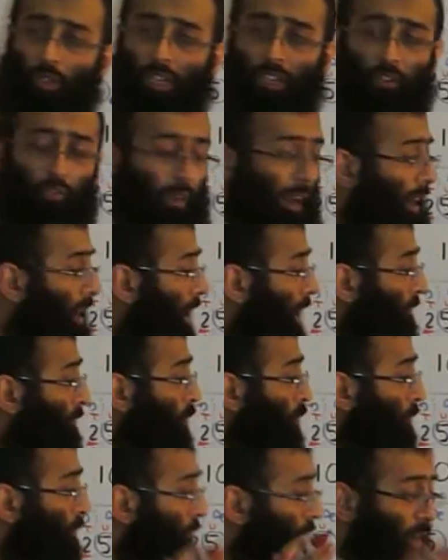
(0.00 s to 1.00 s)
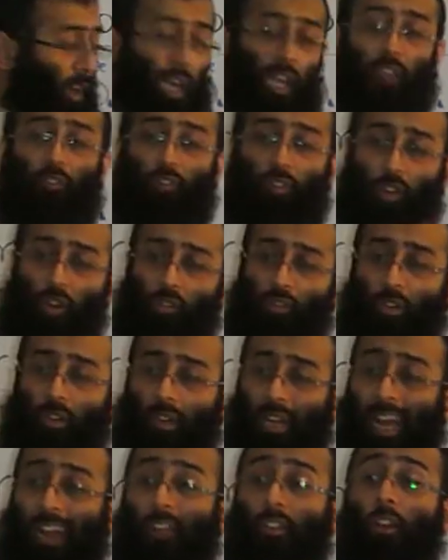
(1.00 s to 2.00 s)
gets rounded off to 500
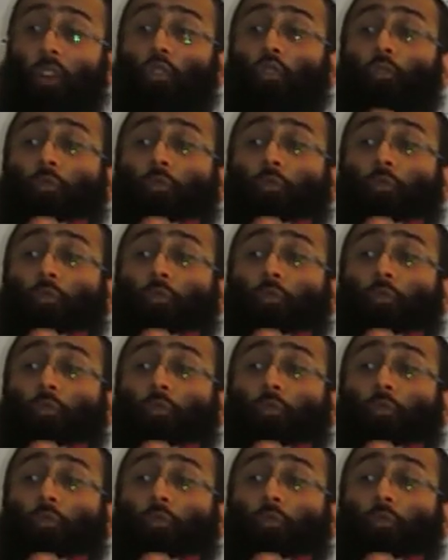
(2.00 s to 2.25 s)
and not to